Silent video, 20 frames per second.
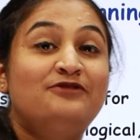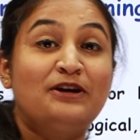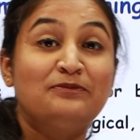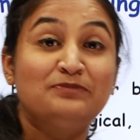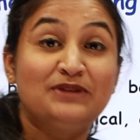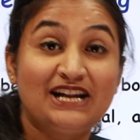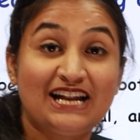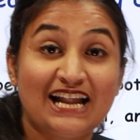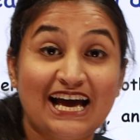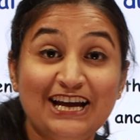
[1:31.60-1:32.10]

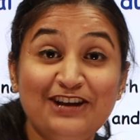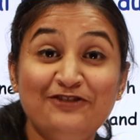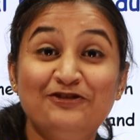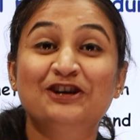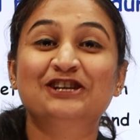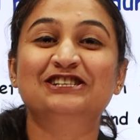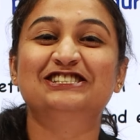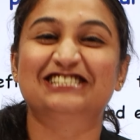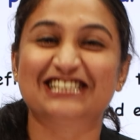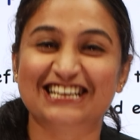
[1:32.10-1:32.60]
from the life
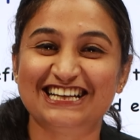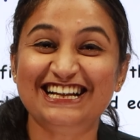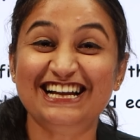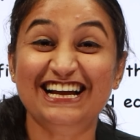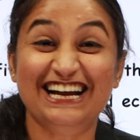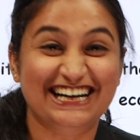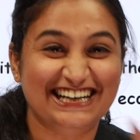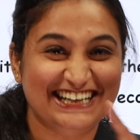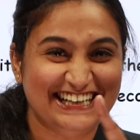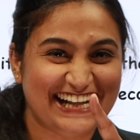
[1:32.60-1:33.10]
till
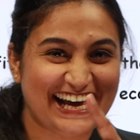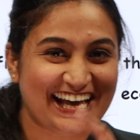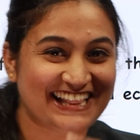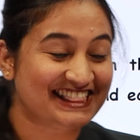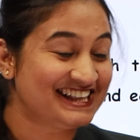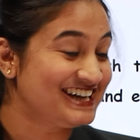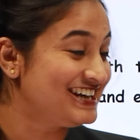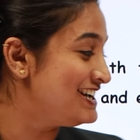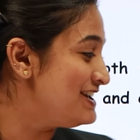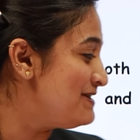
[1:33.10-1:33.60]
death.
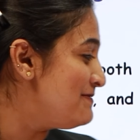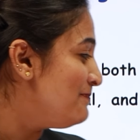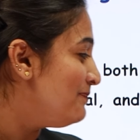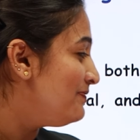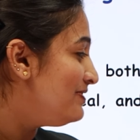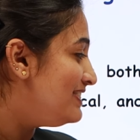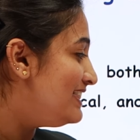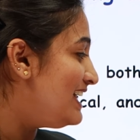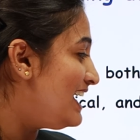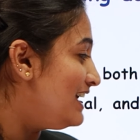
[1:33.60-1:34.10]

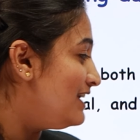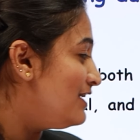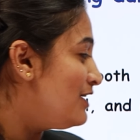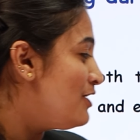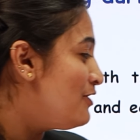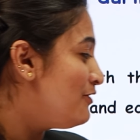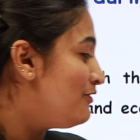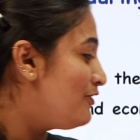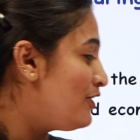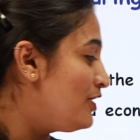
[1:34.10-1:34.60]
Then
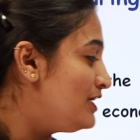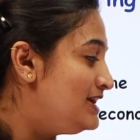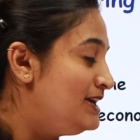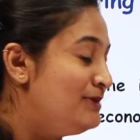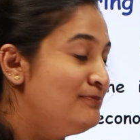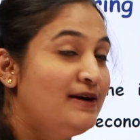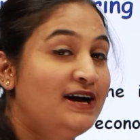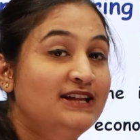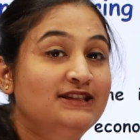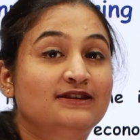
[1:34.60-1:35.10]
for
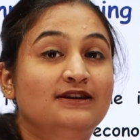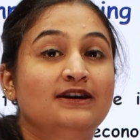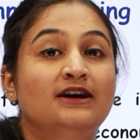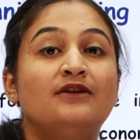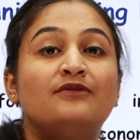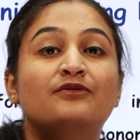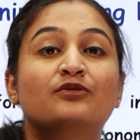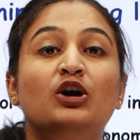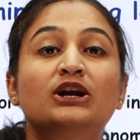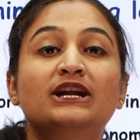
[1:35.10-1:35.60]
the mother,
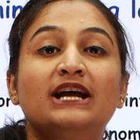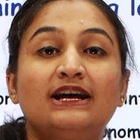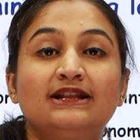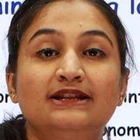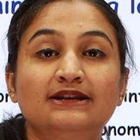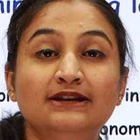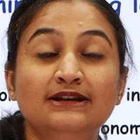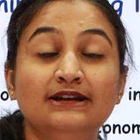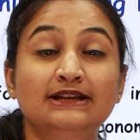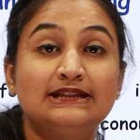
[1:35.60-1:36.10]
what are
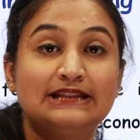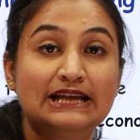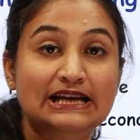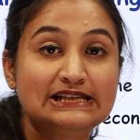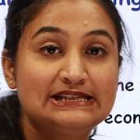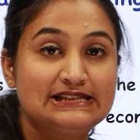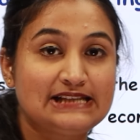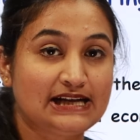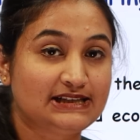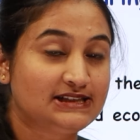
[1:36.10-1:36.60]
the
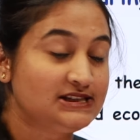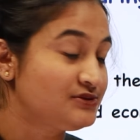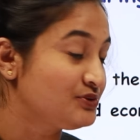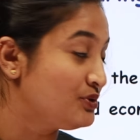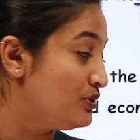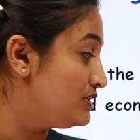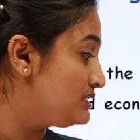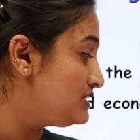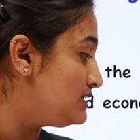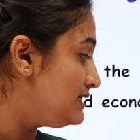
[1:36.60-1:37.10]
things that is
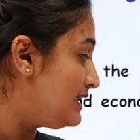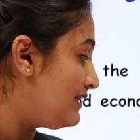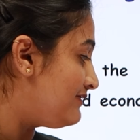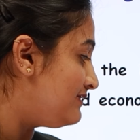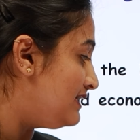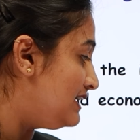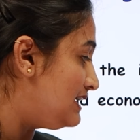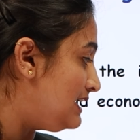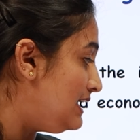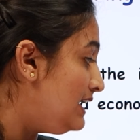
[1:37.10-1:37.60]
going to
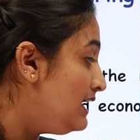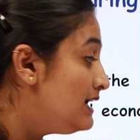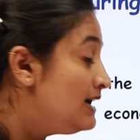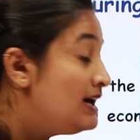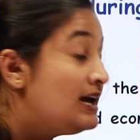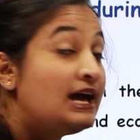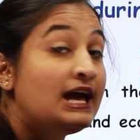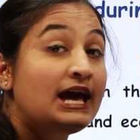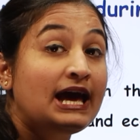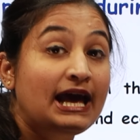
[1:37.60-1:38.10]
definitely
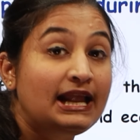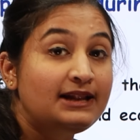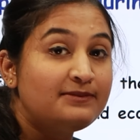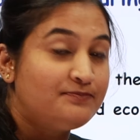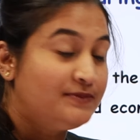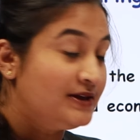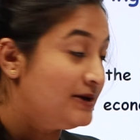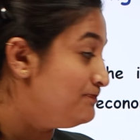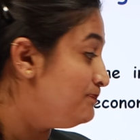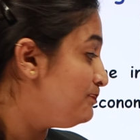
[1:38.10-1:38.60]

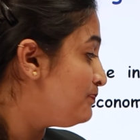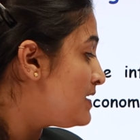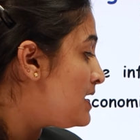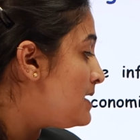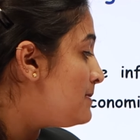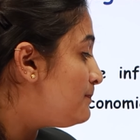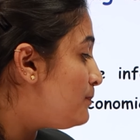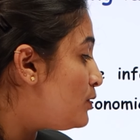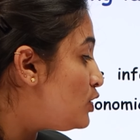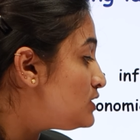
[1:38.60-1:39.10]
help them?
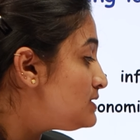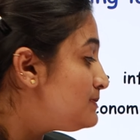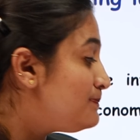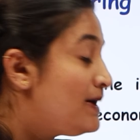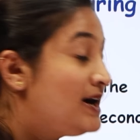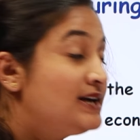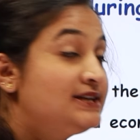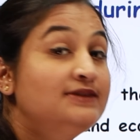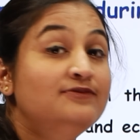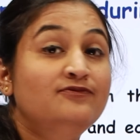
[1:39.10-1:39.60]

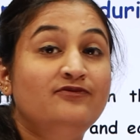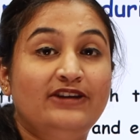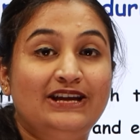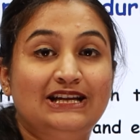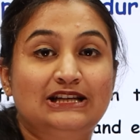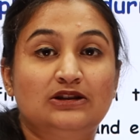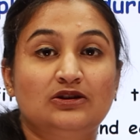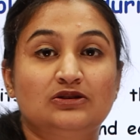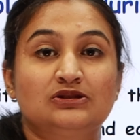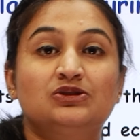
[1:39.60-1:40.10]
Postpartum
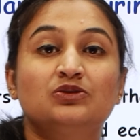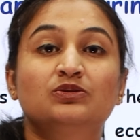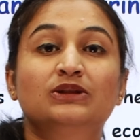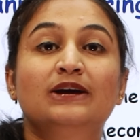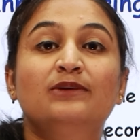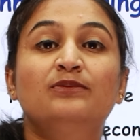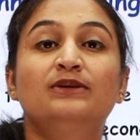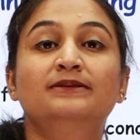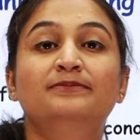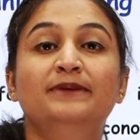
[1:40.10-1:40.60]
weight loss. So
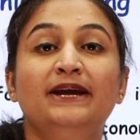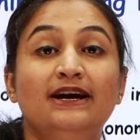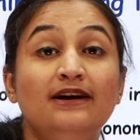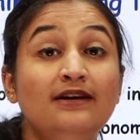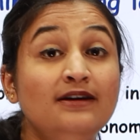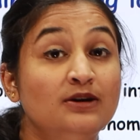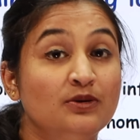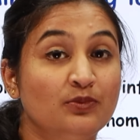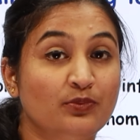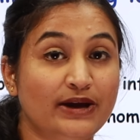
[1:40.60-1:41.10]
there will be a
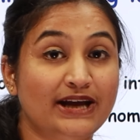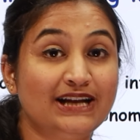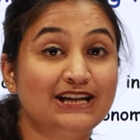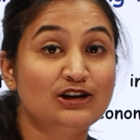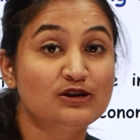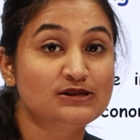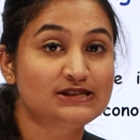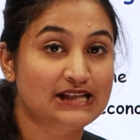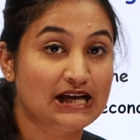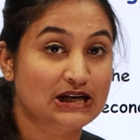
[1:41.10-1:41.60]
weight
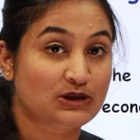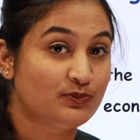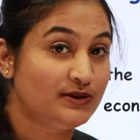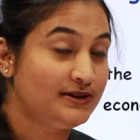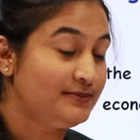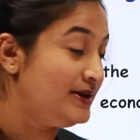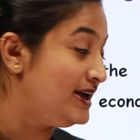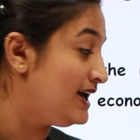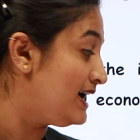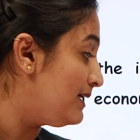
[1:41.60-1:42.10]
loss that
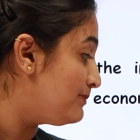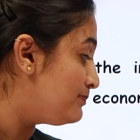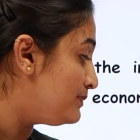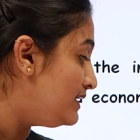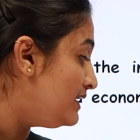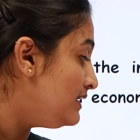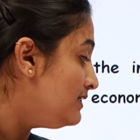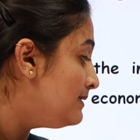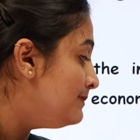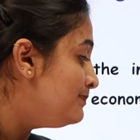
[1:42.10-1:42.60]
will be
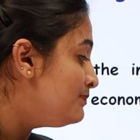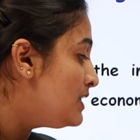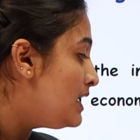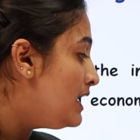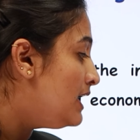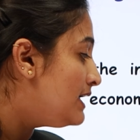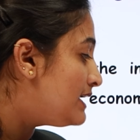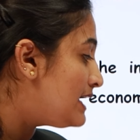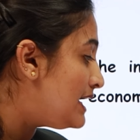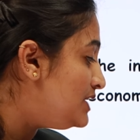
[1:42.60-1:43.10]
happening.
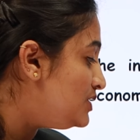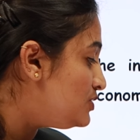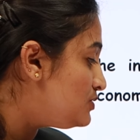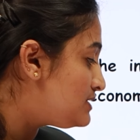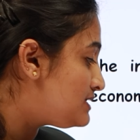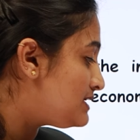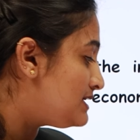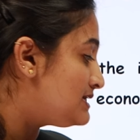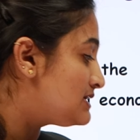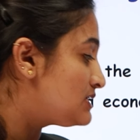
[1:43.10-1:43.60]

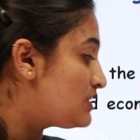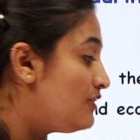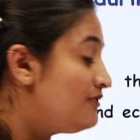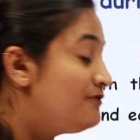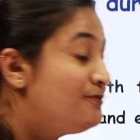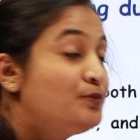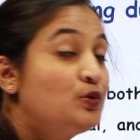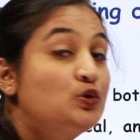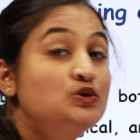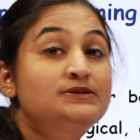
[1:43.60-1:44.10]
Reduce risk
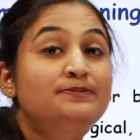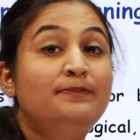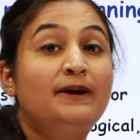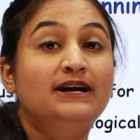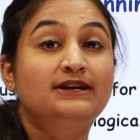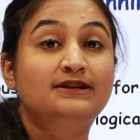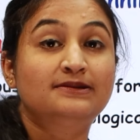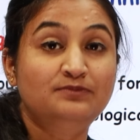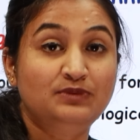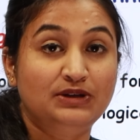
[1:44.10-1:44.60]
of
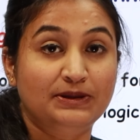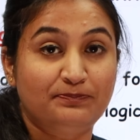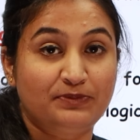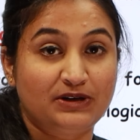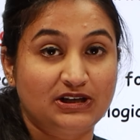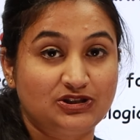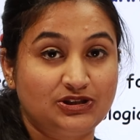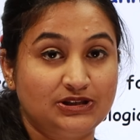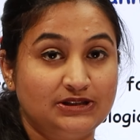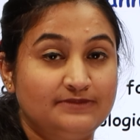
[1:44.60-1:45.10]
postpartum
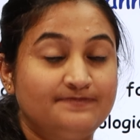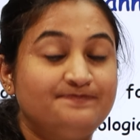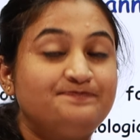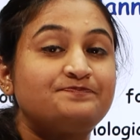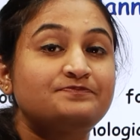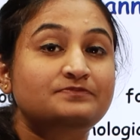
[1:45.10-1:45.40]
depression.